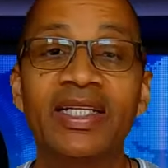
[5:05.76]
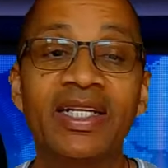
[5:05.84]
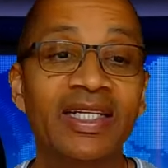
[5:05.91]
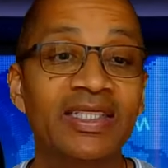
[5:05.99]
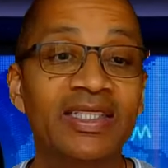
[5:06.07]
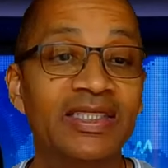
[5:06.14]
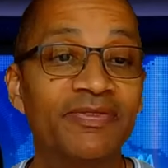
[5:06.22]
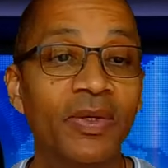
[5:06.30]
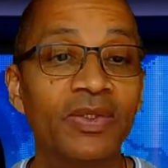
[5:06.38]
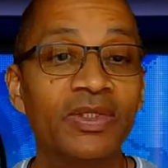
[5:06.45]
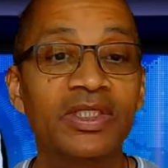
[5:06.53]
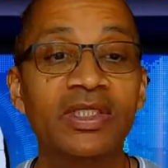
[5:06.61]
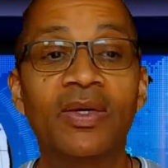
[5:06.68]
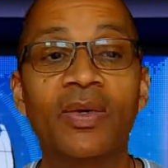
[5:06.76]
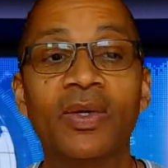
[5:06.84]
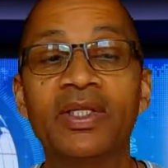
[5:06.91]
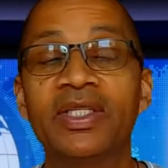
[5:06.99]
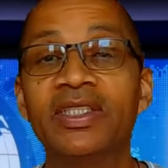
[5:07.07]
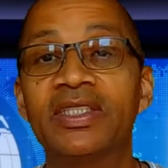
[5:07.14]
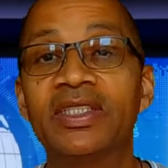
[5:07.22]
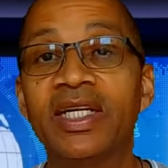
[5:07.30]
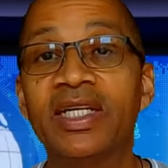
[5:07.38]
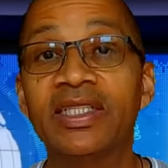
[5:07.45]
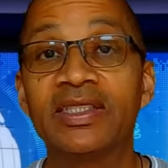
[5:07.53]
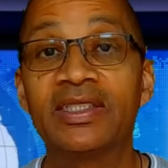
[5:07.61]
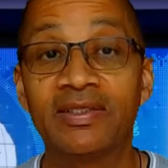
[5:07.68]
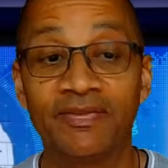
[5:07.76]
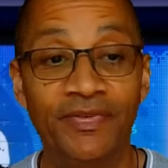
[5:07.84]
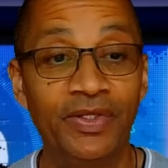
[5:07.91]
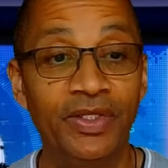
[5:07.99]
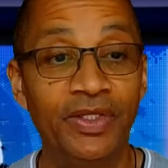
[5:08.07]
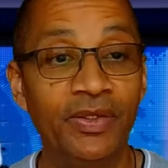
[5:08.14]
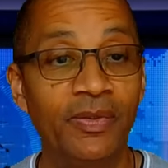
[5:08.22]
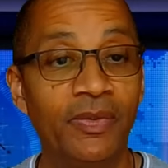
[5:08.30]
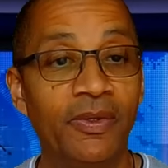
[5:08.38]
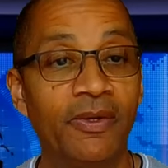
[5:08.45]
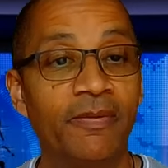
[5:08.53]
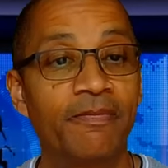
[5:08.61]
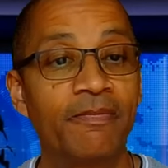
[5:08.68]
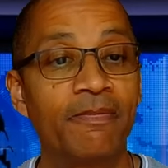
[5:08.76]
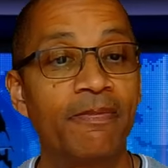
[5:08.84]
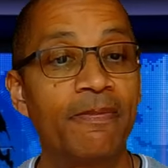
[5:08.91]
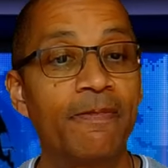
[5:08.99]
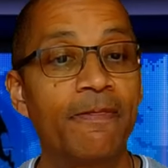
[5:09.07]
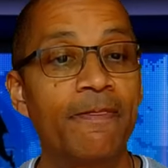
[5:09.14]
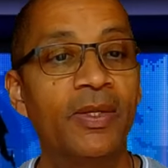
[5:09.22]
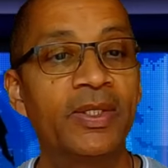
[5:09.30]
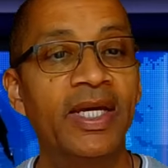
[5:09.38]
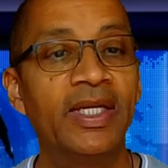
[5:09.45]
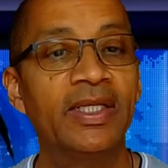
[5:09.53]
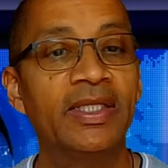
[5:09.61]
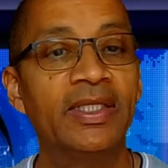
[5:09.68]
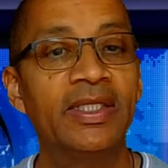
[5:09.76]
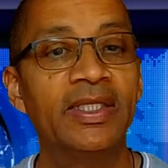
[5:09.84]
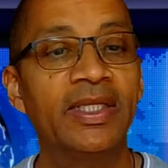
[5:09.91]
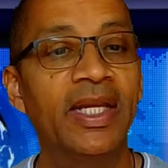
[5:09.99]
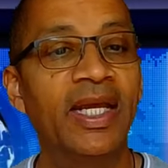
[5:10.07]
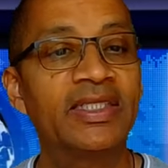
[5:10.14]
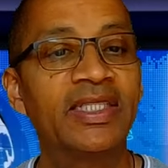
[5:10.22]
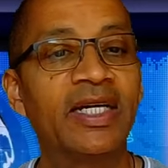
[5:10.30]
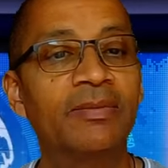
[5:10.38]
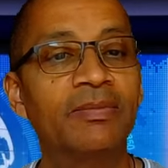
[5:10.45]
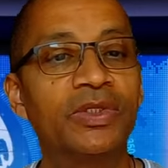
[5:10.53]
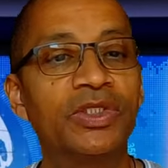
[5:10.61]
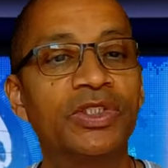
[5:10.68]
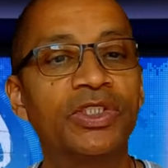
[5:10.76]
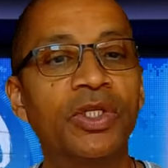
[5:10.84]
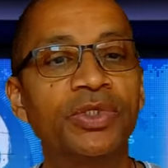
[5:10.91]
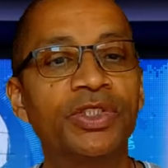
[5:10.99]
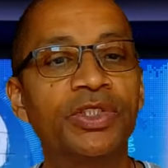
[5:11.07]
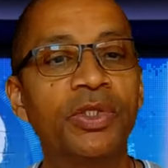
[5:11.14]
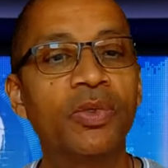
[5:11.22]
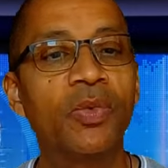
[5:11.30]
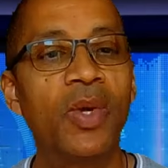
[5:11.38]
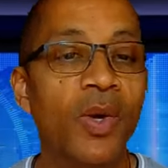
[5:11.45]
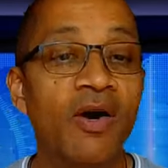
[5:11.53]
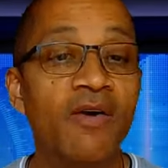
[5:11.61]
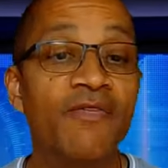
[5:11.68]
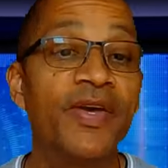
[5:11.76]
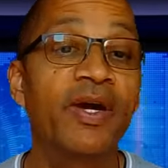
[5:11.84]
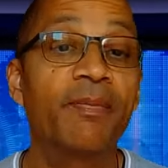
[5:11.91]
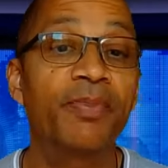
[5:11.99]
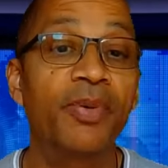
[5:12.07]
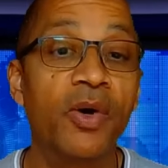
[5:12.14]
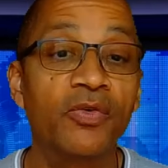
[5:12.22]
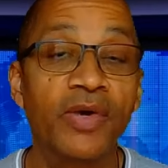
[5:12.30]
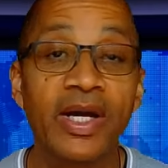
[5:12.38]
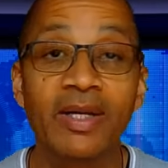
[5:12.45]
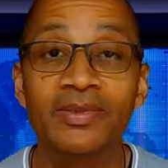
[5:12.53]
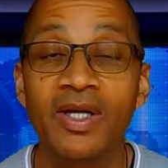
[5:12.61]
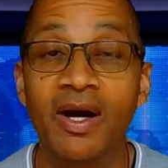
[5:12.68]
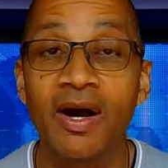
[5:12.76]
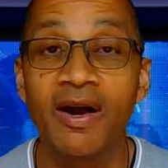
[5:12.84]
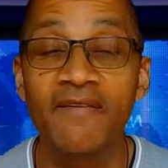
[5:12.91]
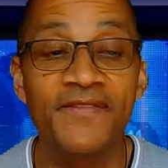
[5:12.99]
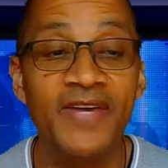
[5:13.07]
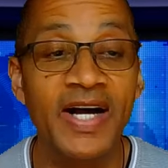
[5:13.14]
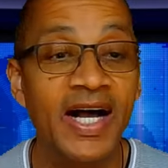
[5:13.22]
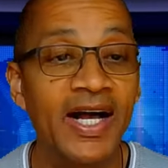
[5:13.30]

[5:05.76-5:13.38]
candidate is focusing on these things for you? Okay, next up, social welfare programs are